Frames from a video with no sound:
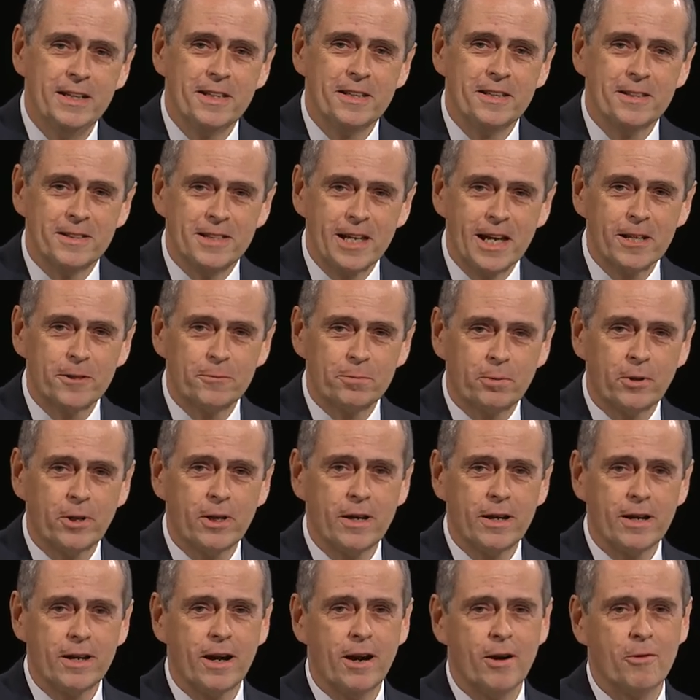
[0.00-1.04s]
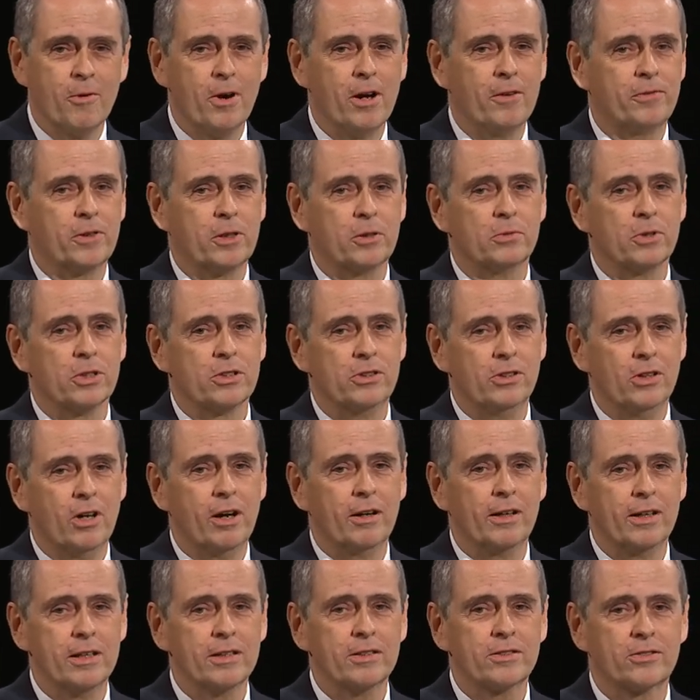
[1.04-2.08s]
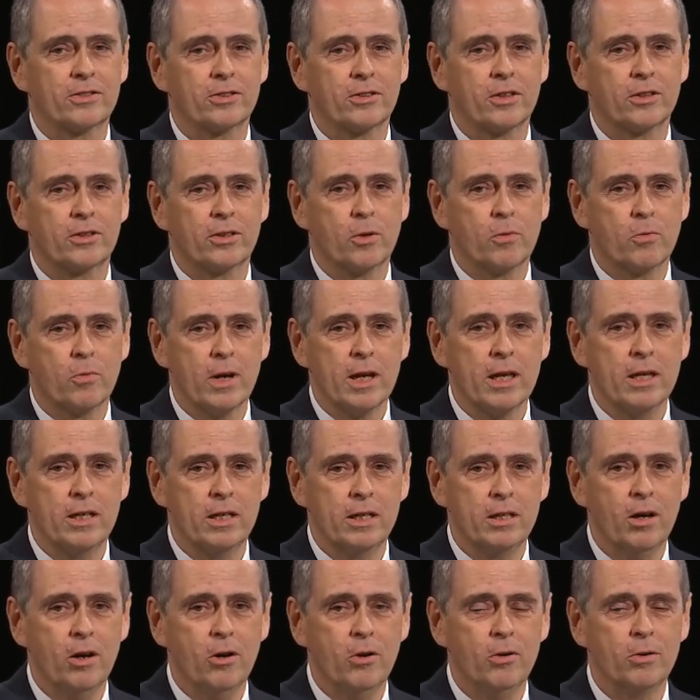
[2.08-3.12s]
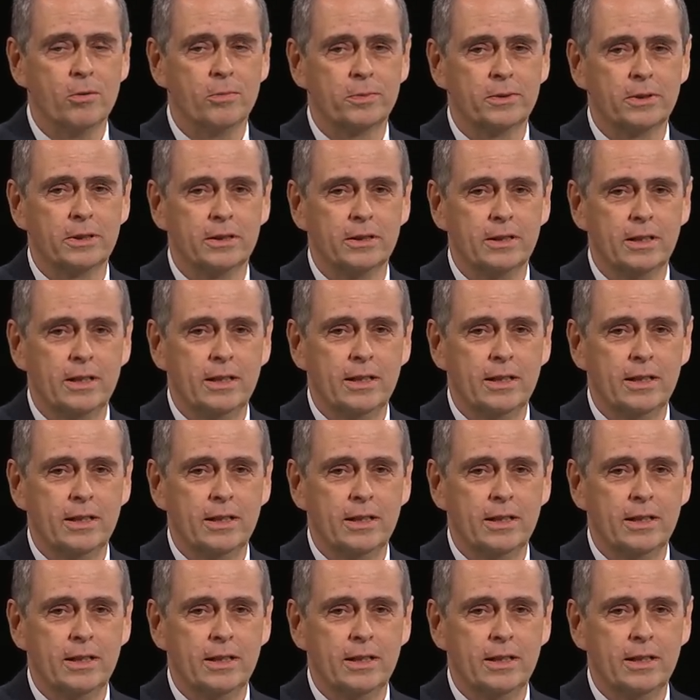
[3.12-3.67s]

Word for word: That prayer, however, was not answered the way he hoped,